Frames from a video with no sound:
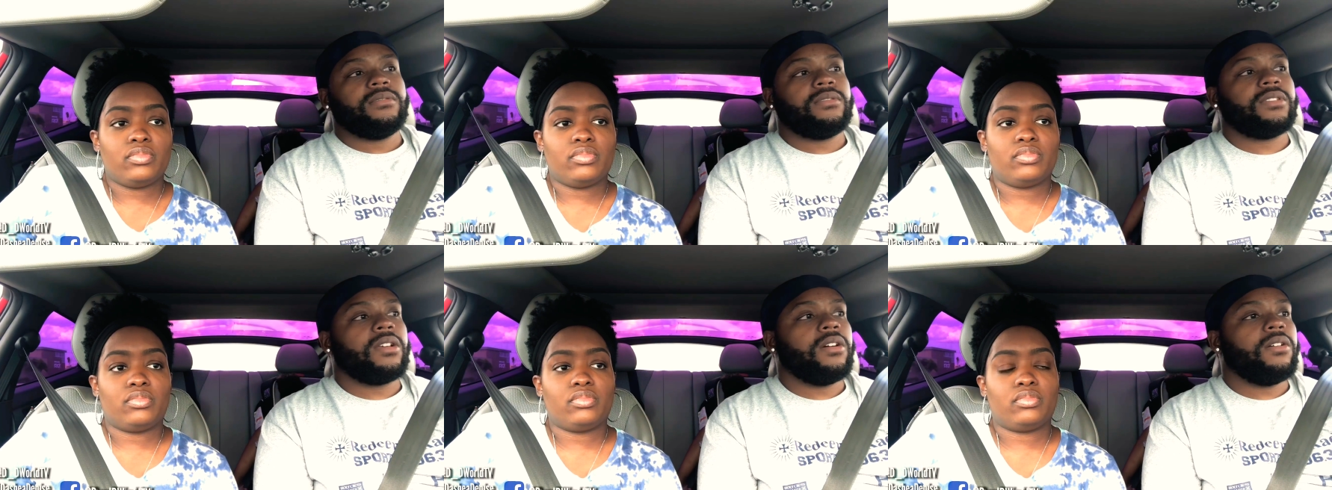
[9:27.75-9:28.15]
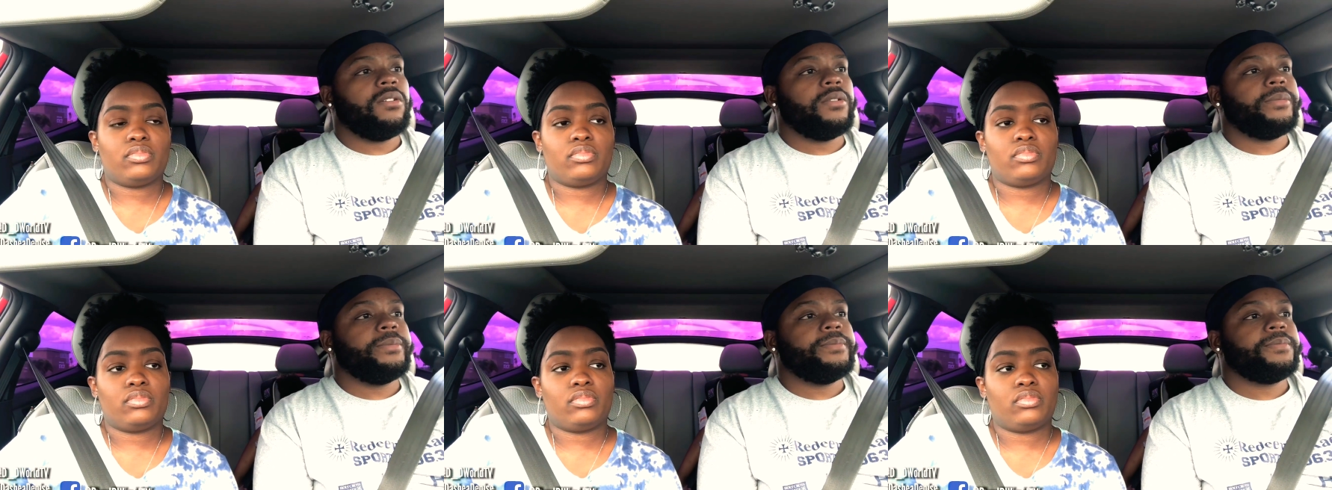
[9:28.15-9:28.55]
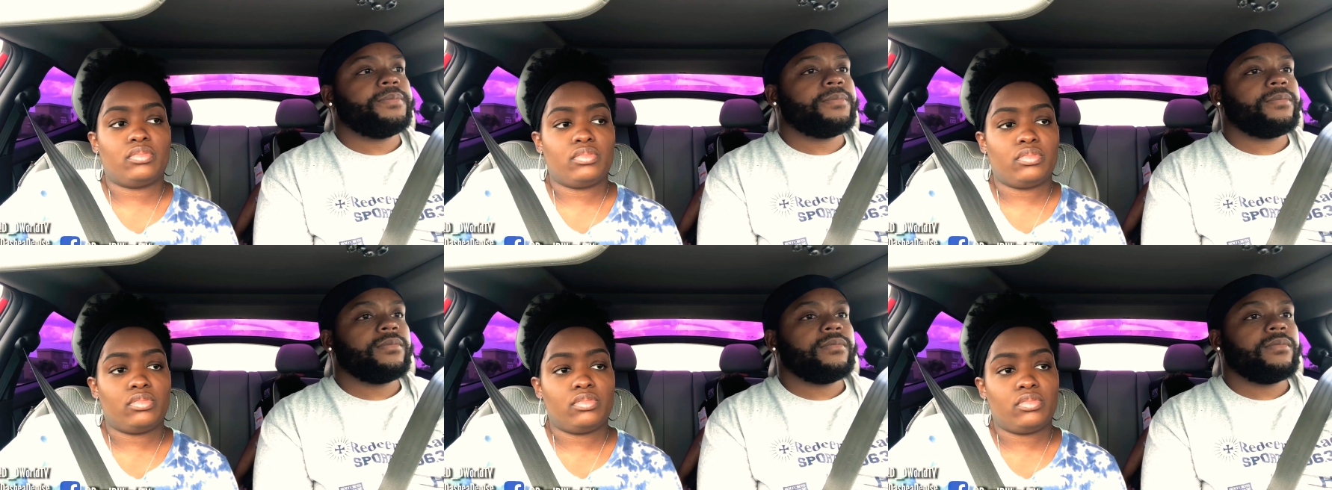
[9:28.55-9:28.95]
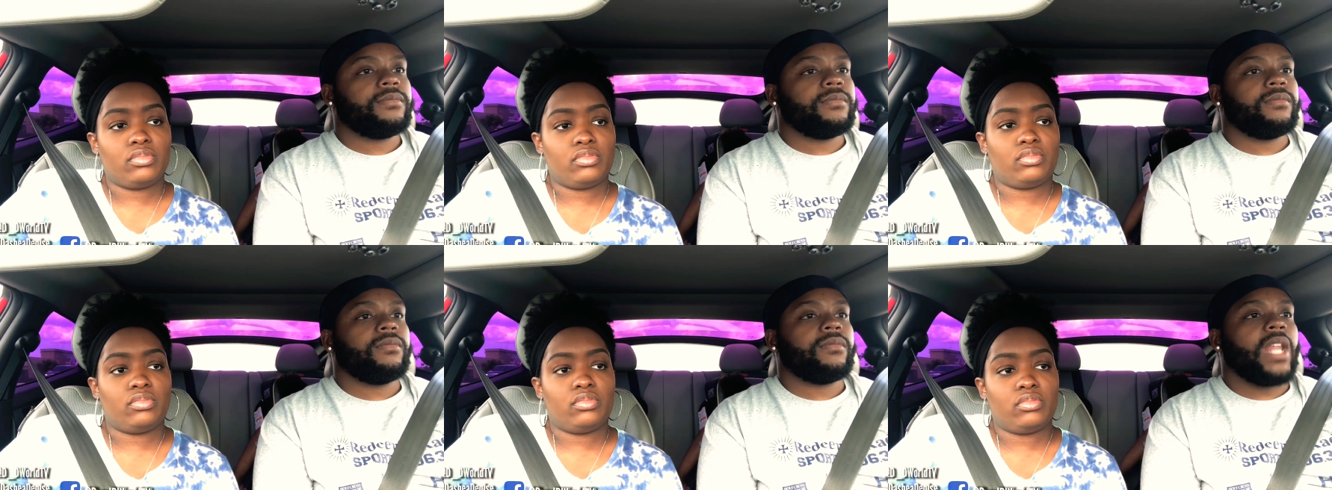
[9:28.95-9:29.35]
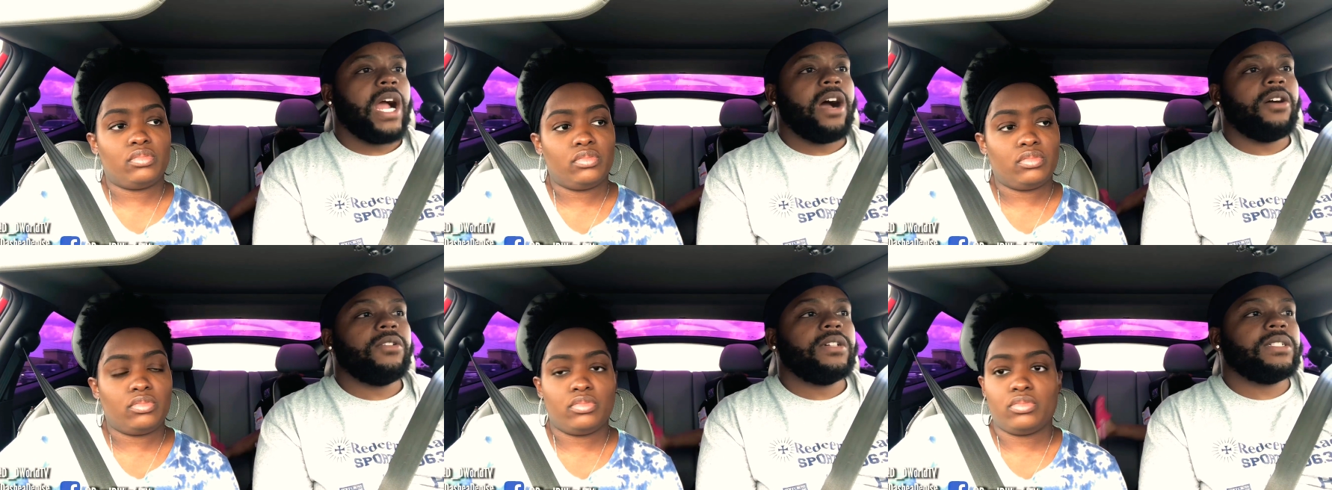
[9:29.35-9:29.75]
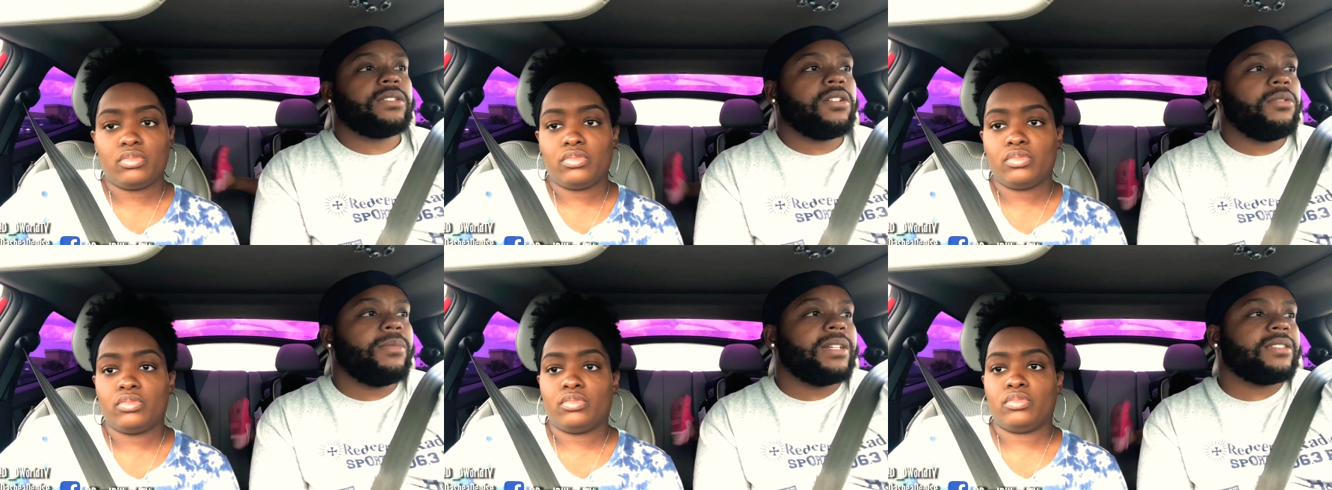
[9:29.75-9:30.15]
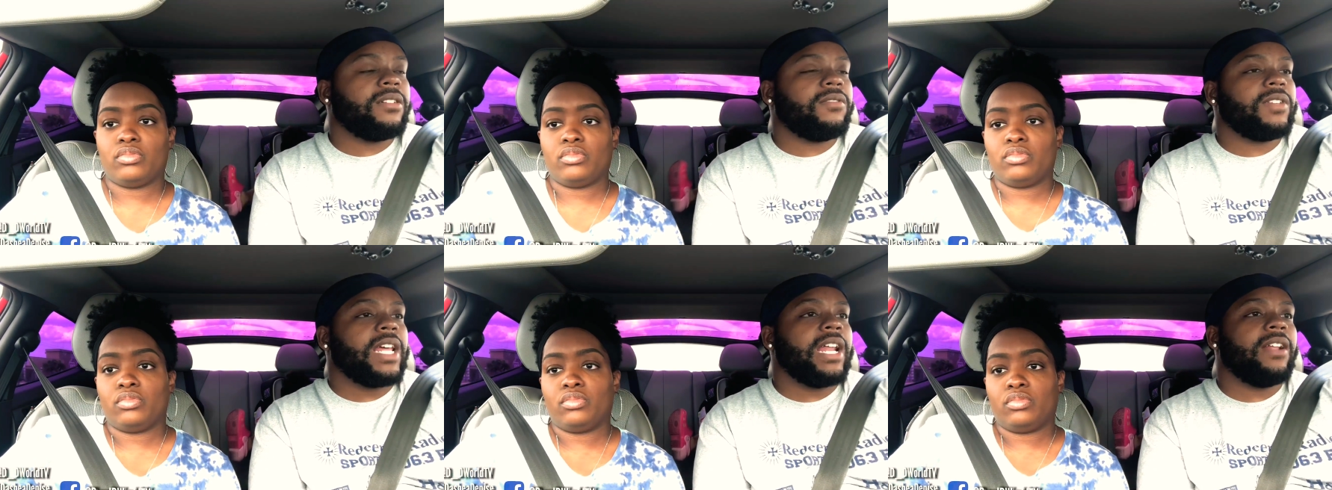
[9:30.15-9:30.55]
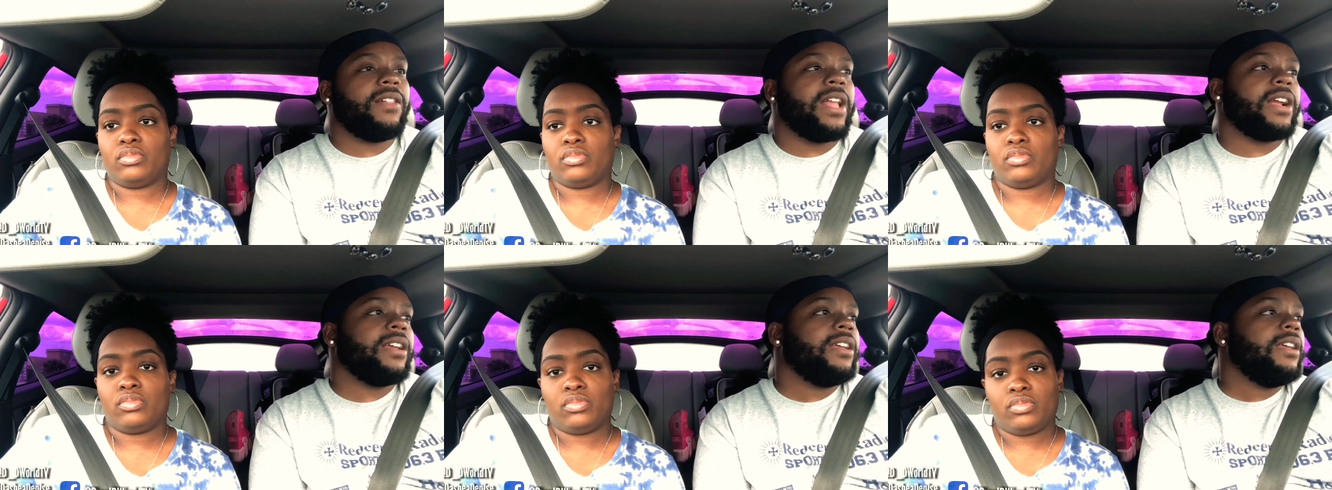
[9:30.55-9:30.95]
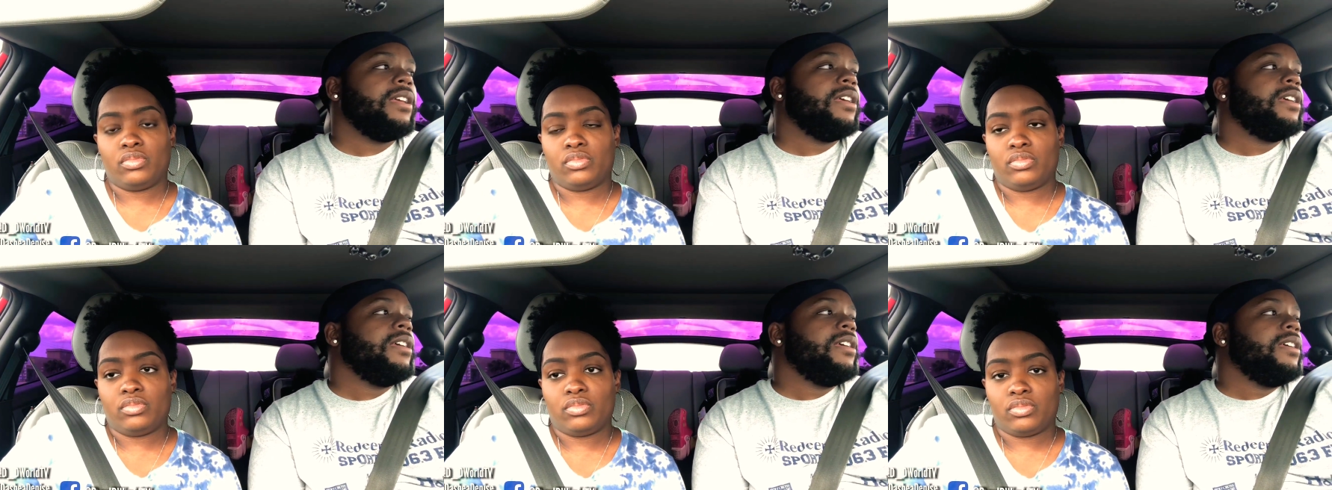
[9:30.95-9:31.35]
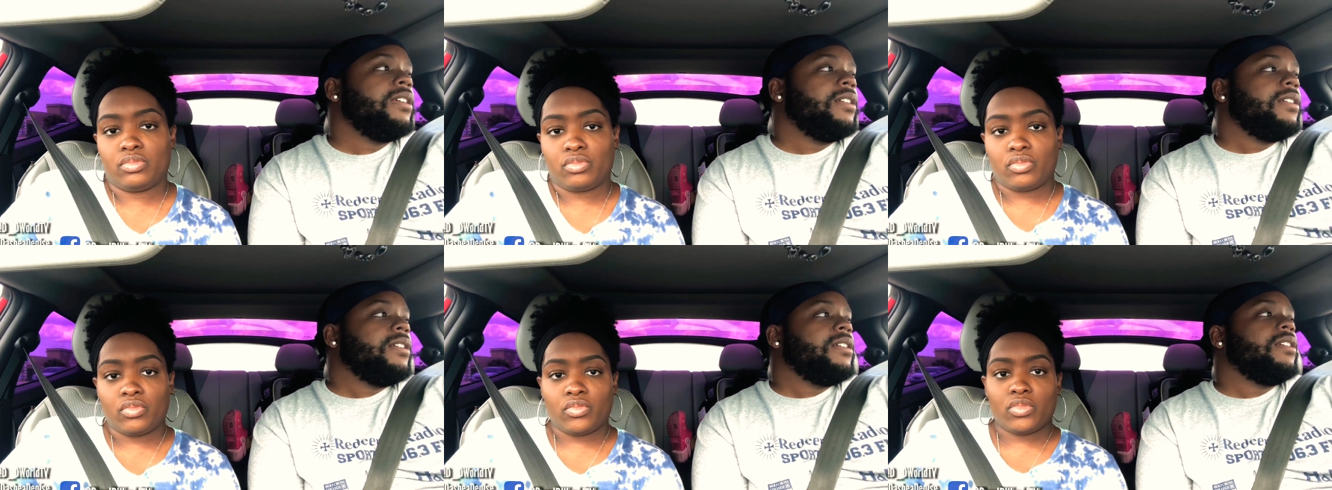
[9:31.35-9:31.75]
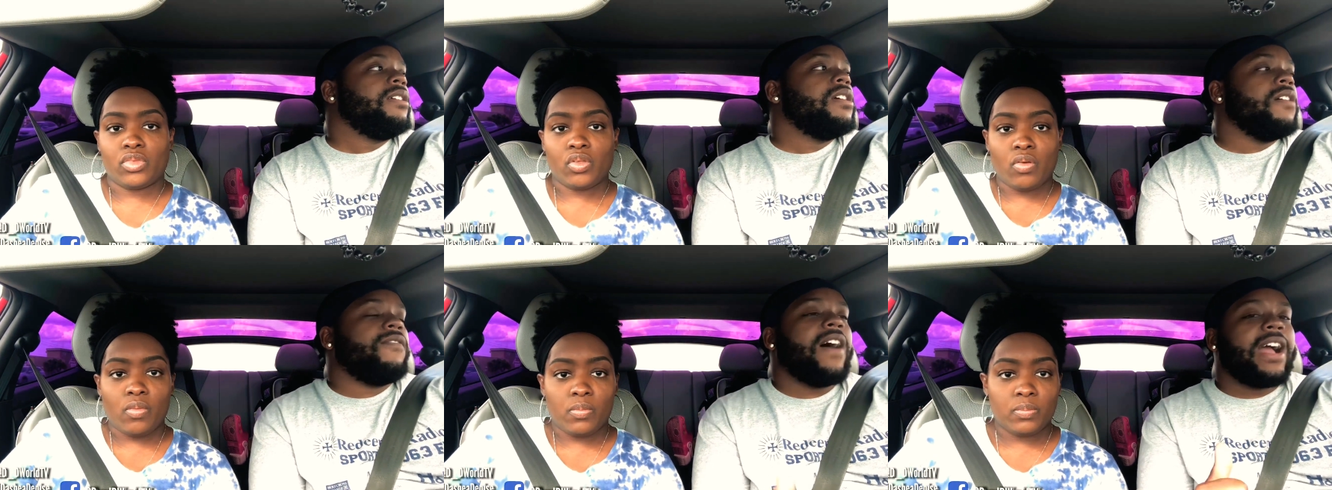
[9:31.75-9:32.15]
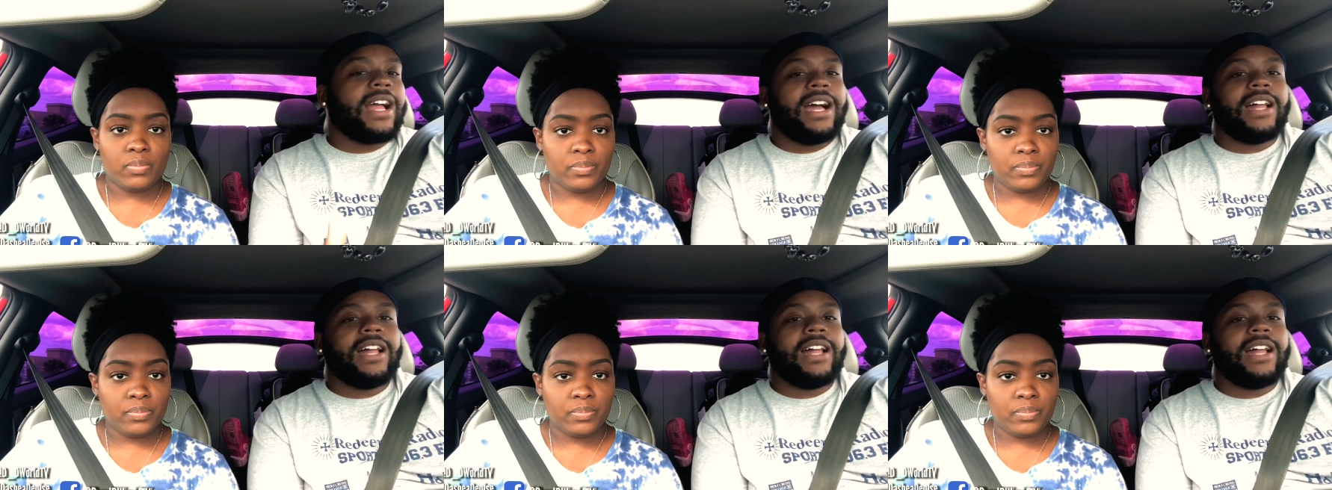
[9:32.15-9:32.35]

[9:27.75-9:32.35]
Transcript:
Speaker 1: So I always told myself that, like, if I